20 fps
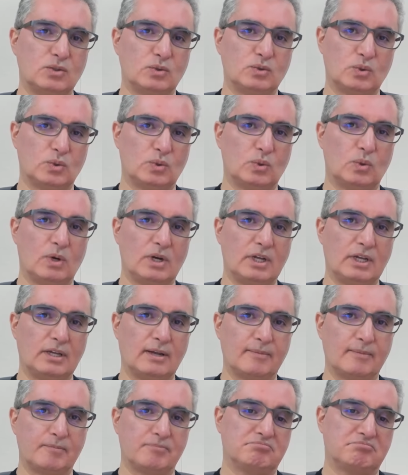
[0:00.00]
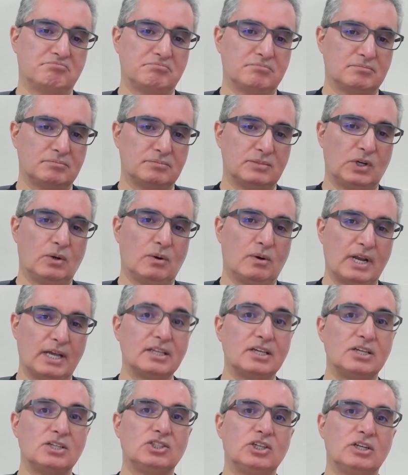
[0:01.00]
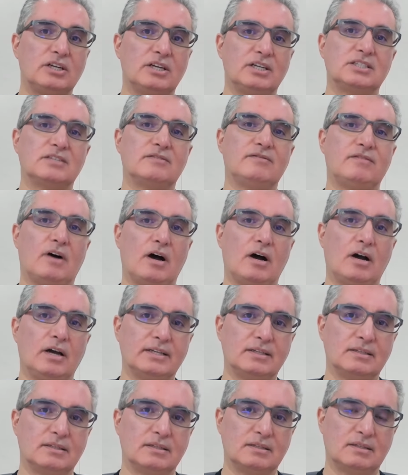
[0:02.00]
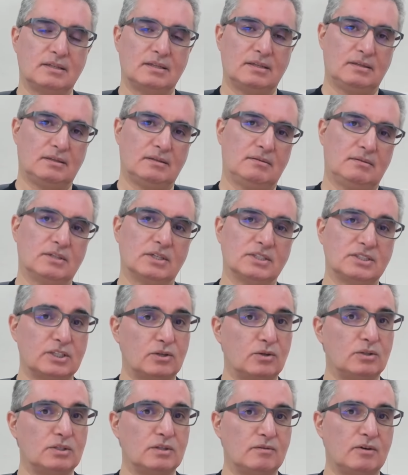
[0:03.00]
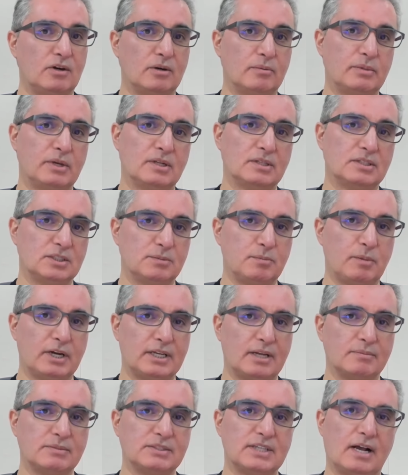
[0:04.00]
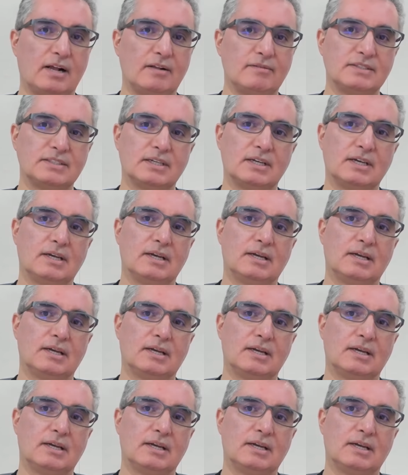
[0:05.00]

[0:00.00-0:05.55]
to truly, you know, let engineers find the security vulnerabilities by themselves.